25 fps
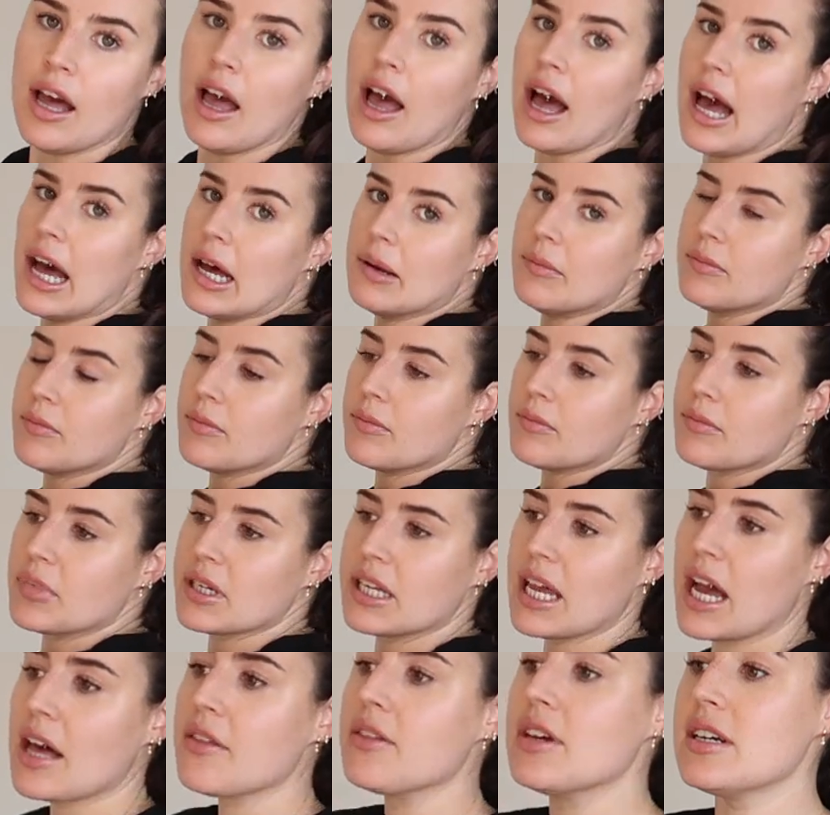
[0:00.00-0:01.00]
But
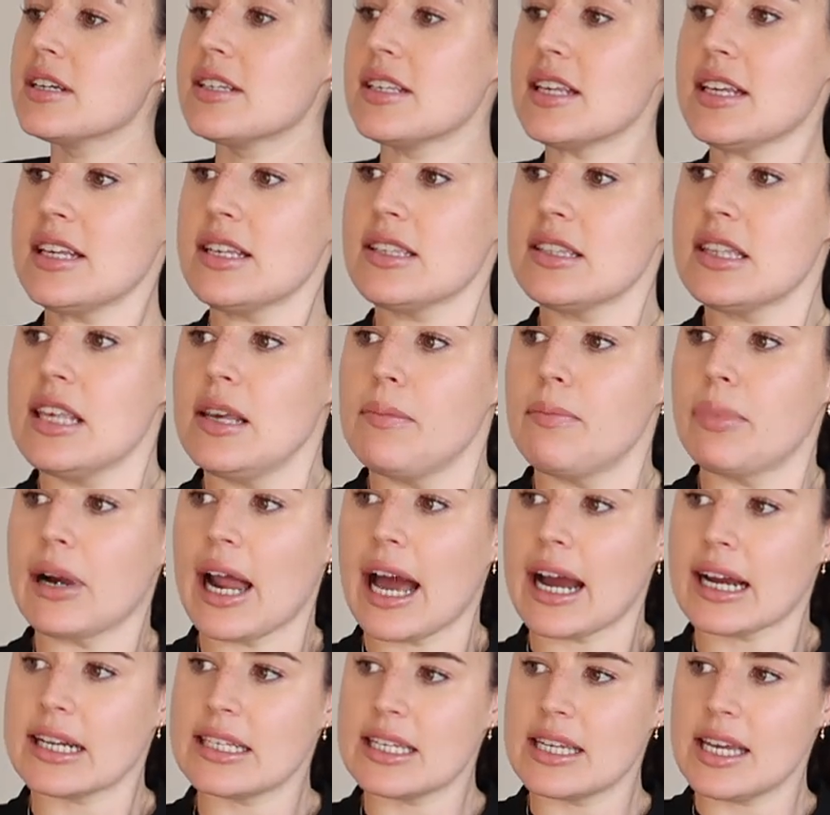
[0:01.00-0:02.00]
yeah, this is the black